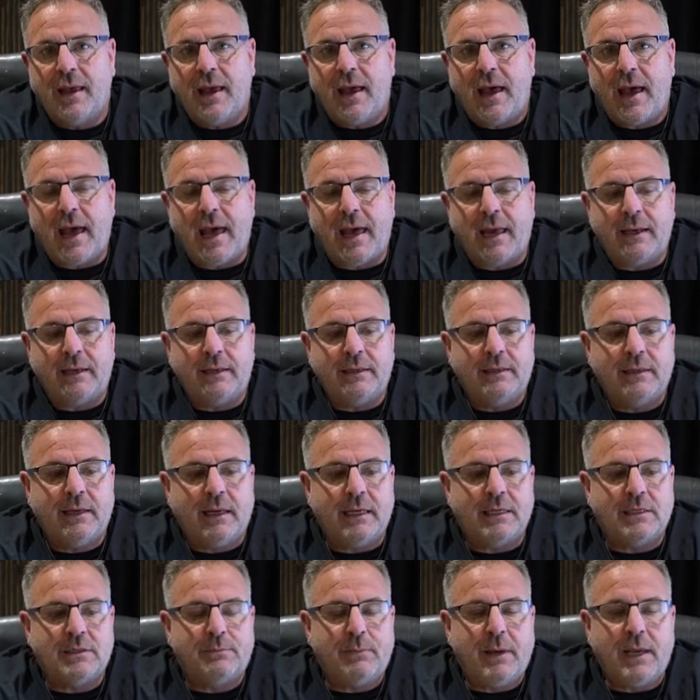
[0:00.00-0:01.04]
and
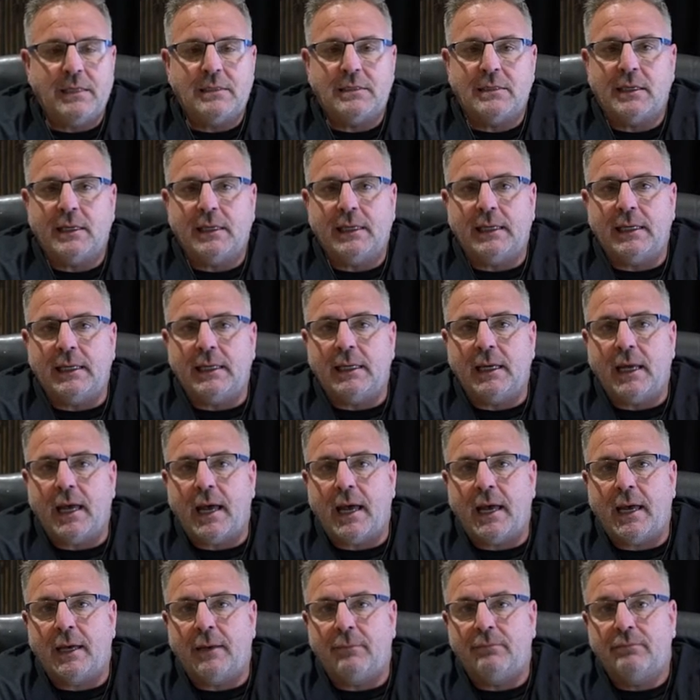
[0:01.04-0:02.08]
it's basically
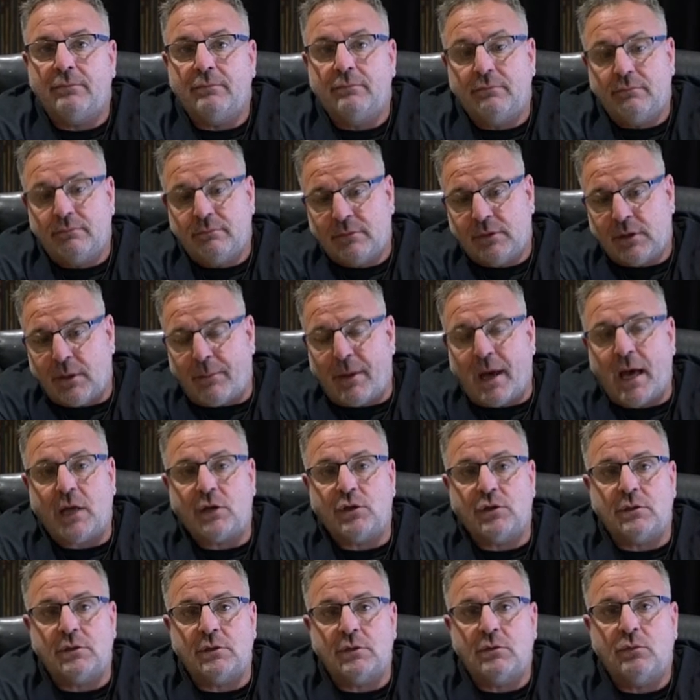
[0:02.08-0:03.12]
uh, the
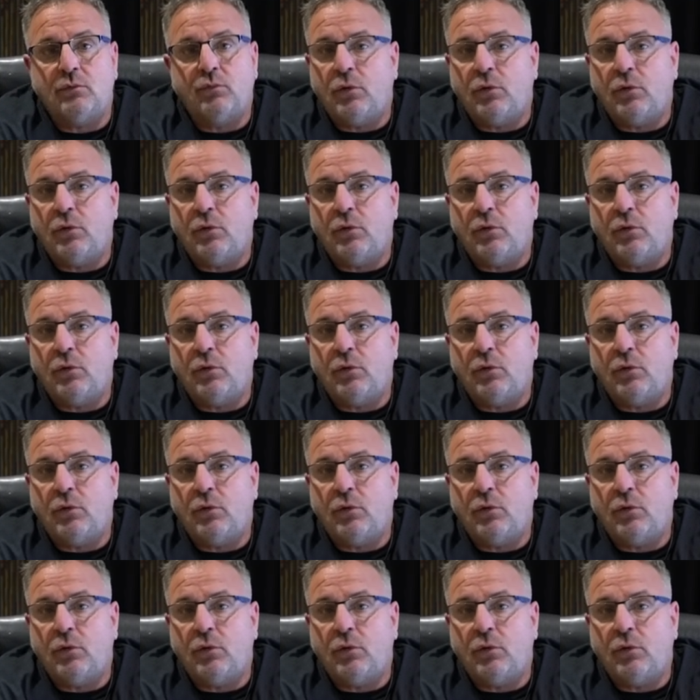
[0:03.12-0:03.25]
margins.